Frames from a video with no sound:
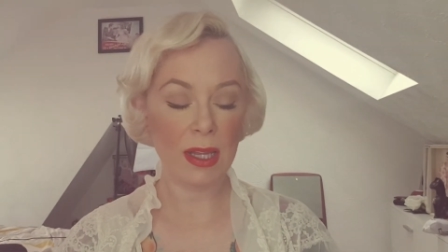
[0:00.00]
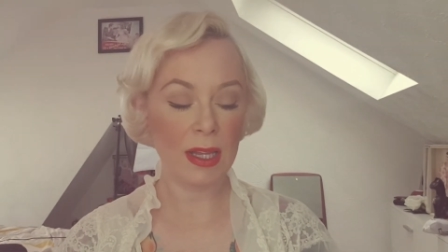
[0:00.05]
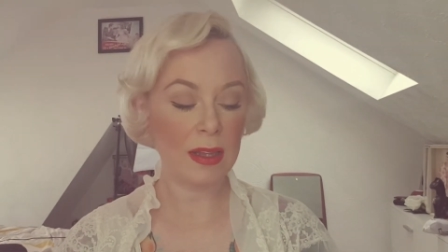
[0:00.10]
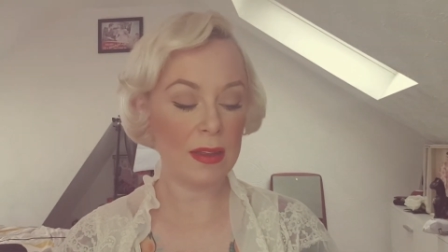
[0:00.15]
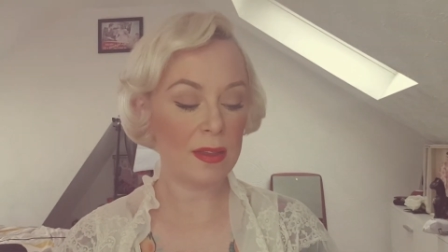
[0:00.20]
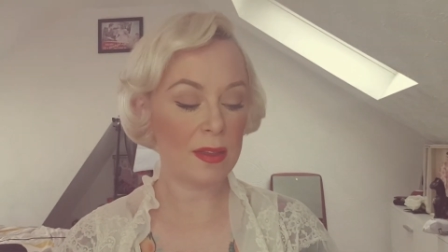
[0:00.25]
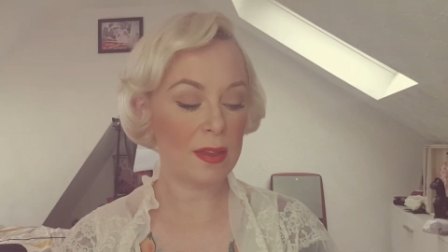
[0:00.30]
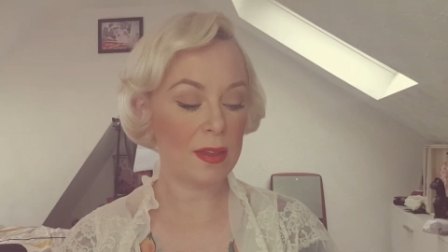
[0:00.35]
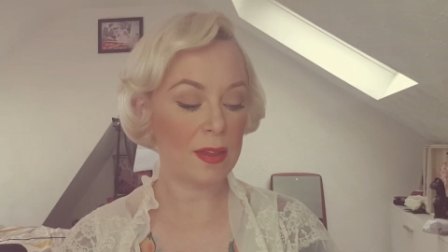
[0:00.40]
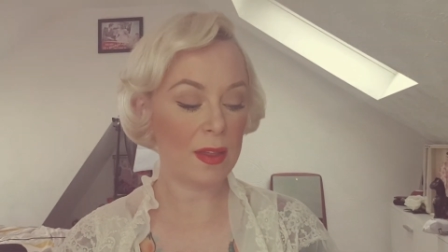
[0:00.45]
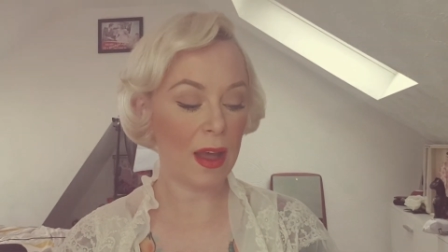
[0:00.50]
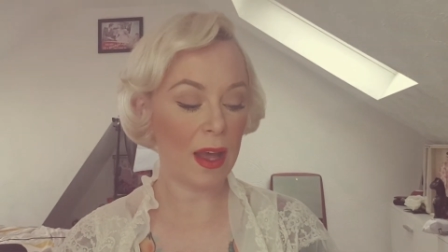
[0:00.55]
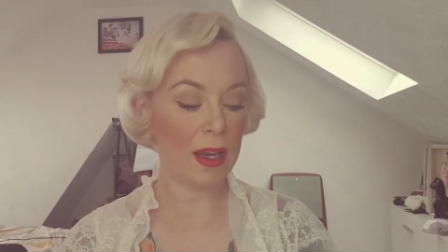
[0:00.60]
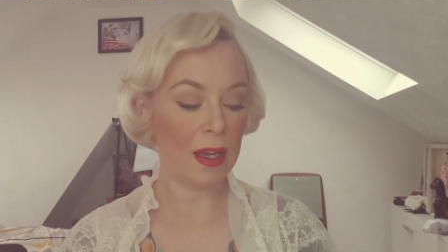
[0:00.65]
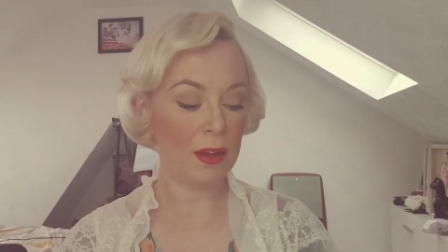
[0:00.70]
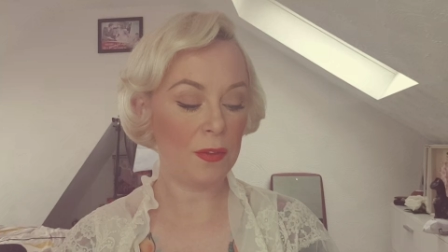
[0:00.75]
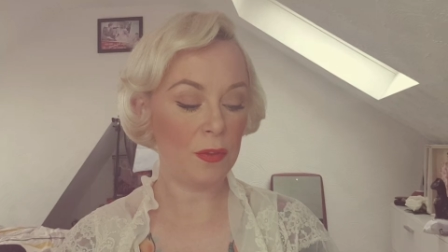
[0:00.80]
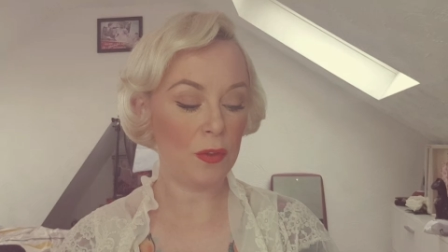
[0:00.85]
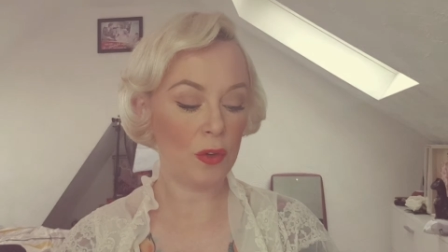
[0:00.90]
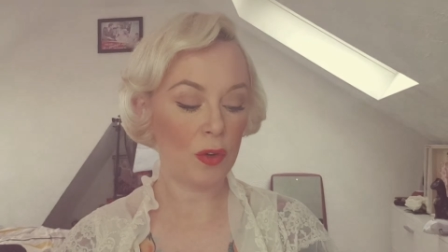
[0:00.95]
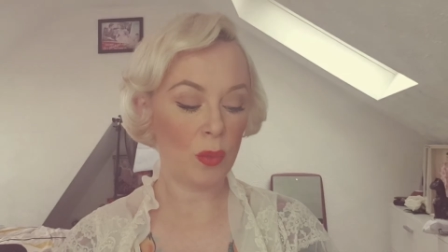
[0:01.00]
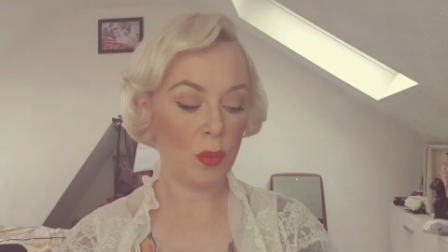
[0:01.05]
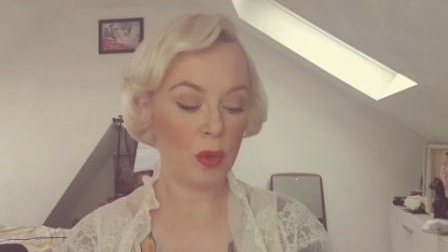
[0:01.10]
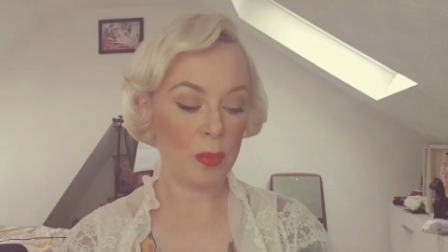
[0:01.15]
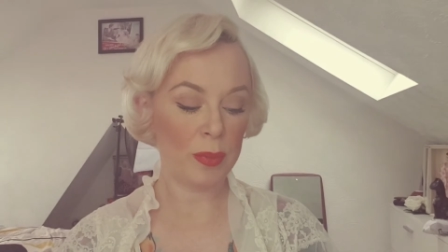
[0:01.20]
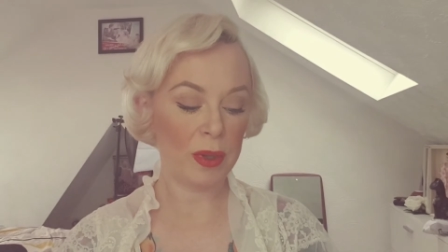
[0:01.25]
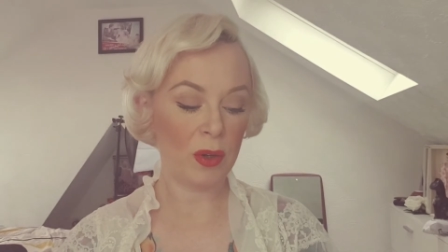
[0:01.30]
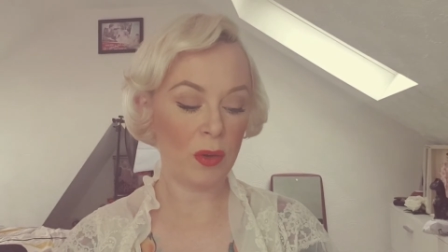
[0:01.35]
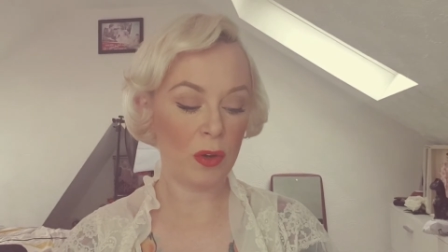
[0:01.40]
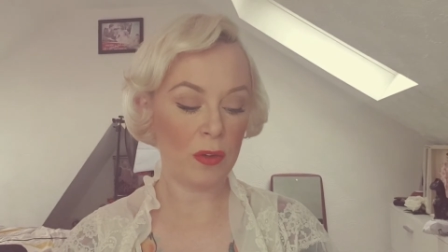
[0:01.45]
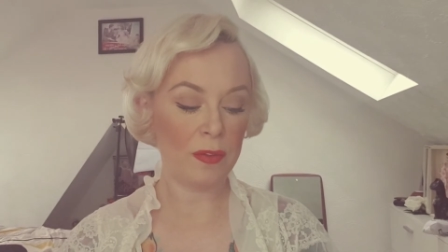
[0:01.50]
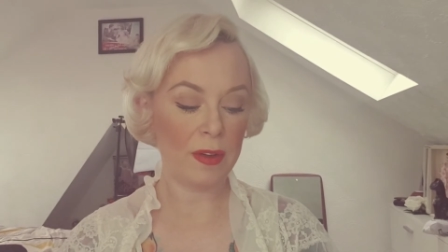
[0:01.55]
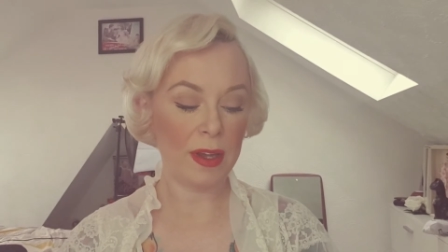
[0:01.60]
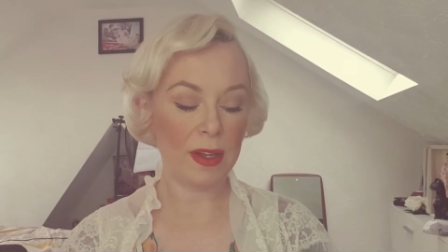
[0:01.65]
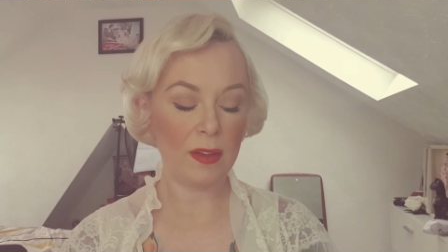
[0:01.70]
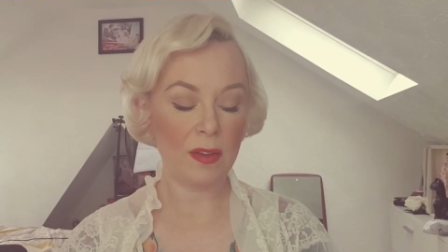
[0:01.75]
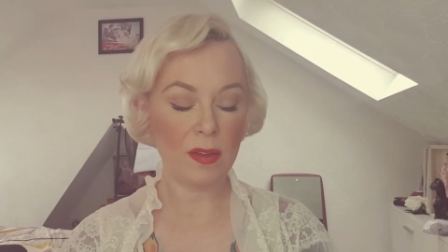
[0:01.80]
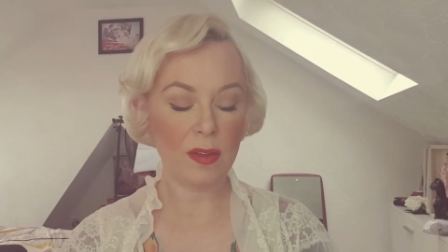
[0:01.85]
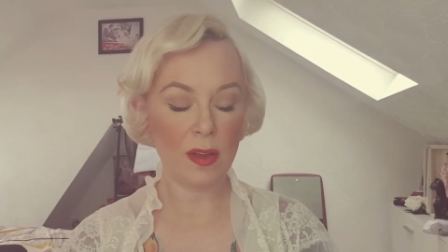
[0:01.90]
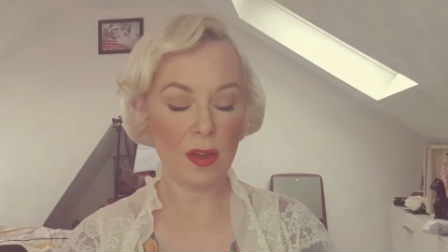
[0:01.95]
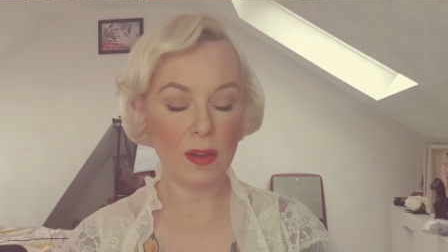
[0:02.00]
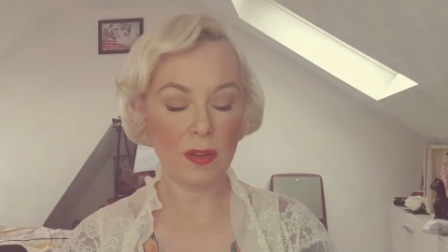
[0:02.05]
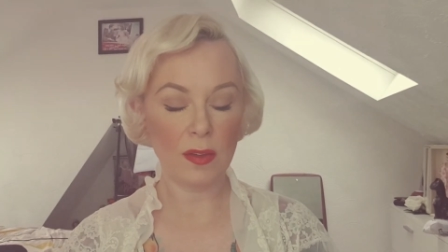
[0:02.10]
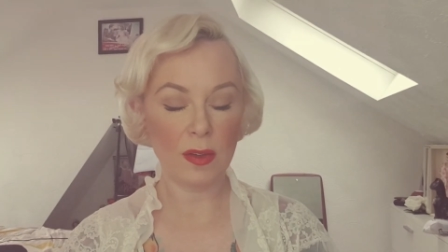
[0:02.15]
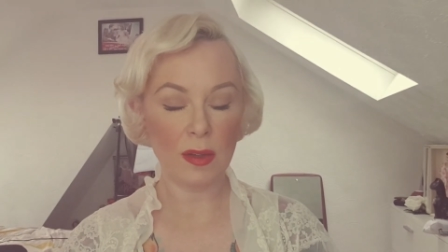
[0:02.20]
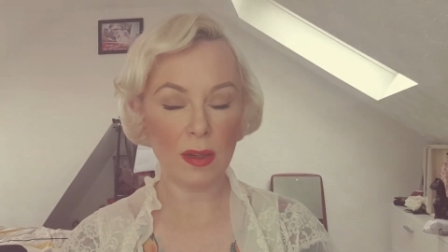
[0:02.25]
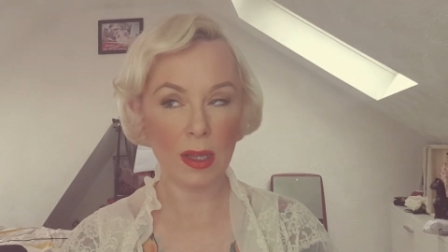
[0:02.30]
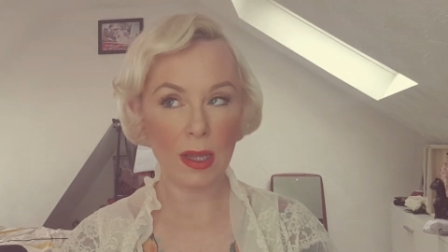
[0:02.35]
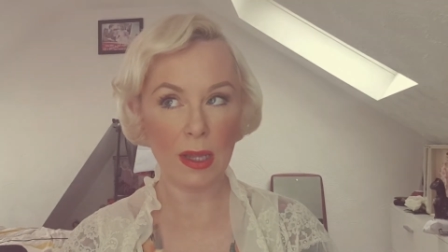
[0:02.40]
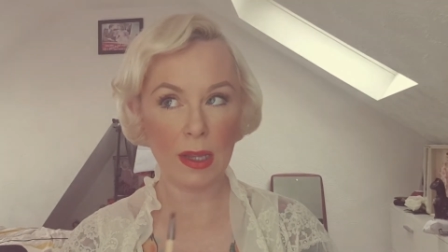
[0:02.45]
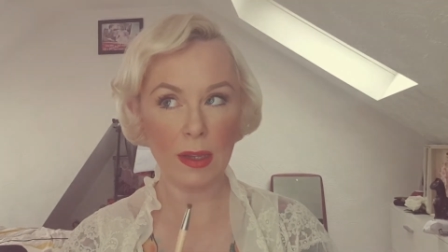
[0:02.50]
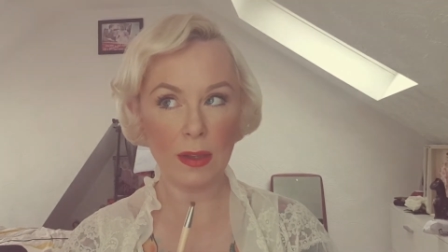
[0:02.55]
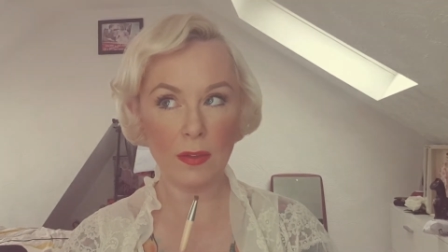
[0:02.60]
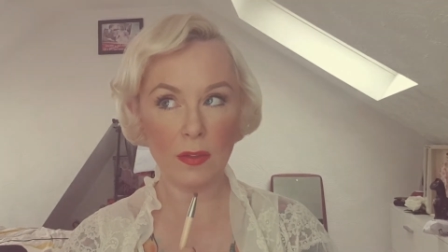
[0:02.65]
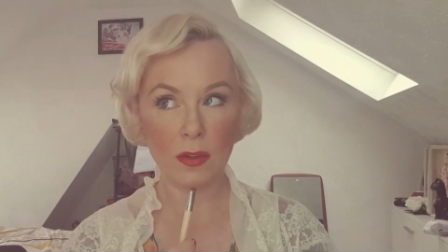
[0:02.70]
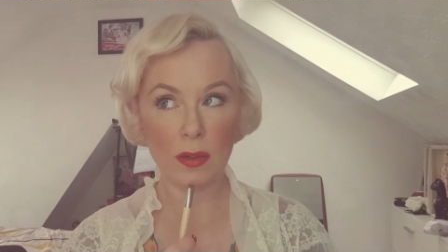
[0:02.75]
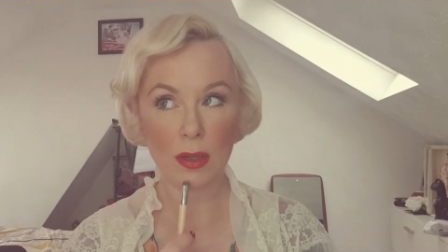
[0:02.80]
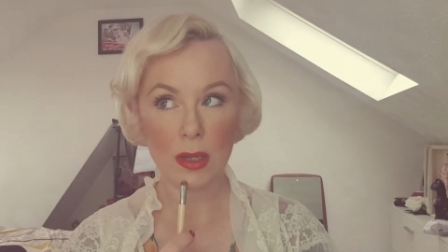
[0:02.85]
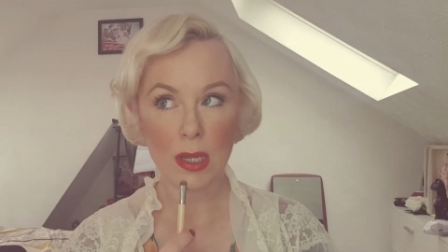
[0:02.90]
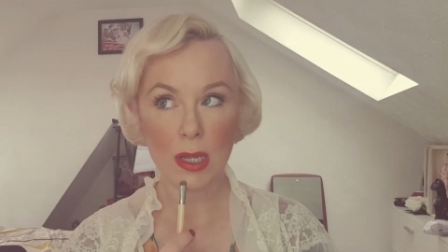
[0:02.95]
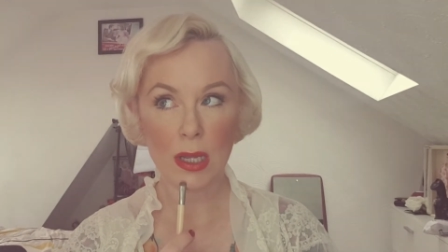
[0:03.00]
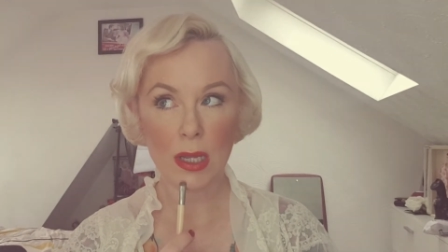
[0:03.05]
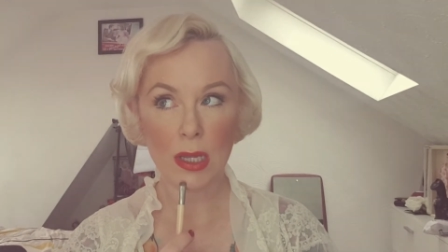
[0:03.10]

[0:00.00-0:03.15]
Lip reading: is that if you're a woman of a certain age,